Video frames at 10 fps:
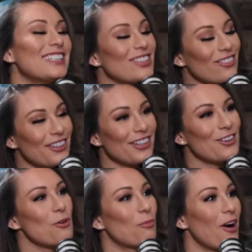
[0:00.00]
it's a
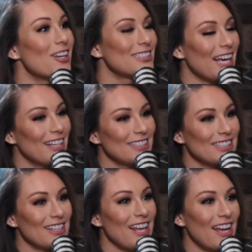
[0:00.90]
really cool
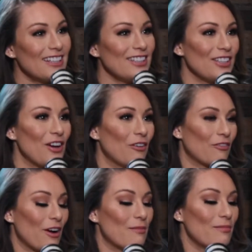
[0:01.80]
process. And then,
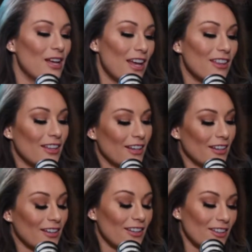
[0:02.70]
from
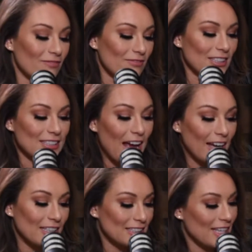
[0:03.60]
the
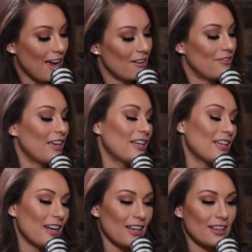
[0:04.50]
design side of
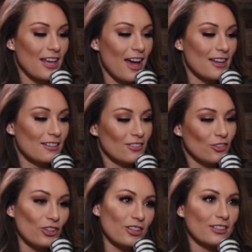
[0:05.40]
it, getting that
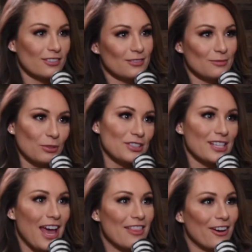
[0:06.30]
look put
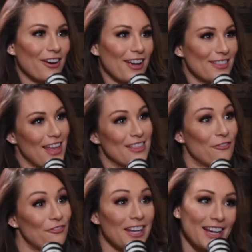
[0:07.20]
together, and then
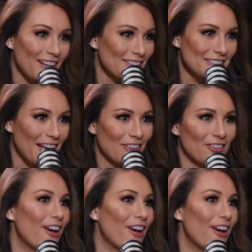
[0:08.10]
the fittings. I